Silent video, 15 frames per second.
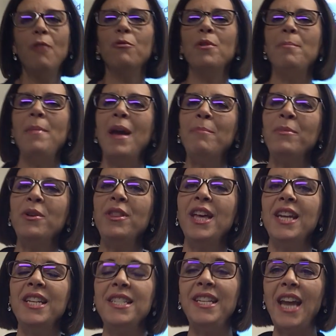Remember
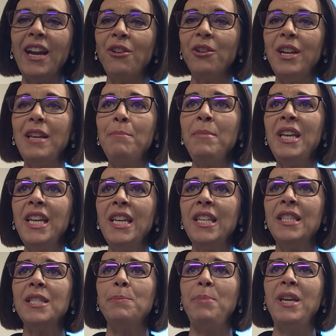that integrity
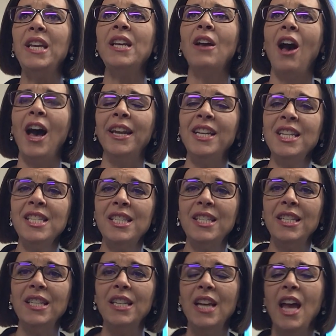means being
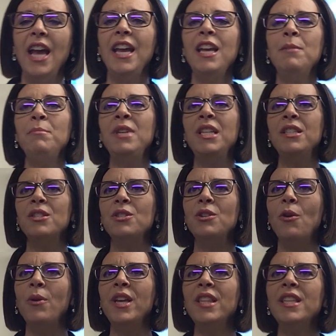honest. It means
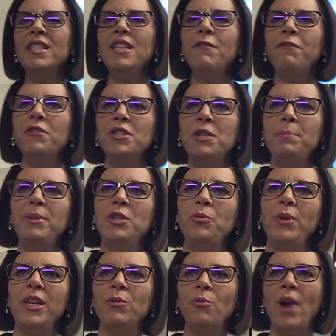knowing the difference
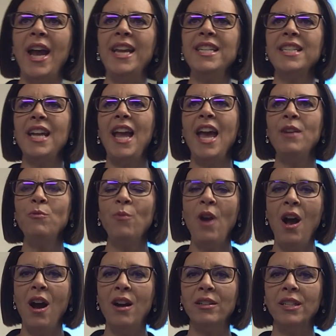between right and
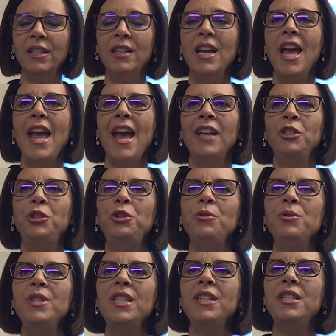wrong and
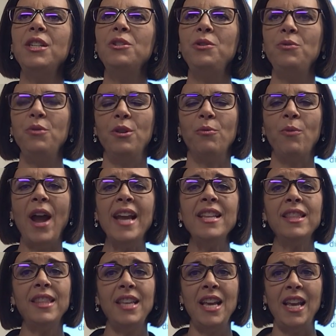choosing to do the
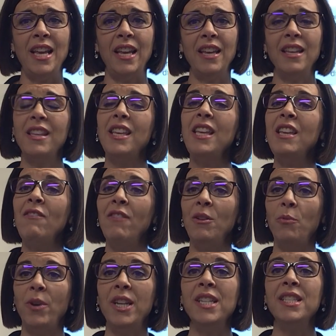right thing,
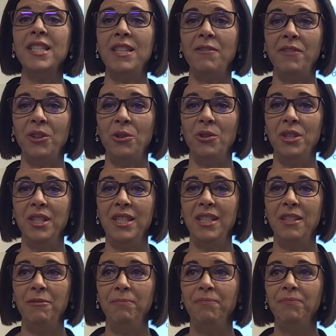even when it's difficult.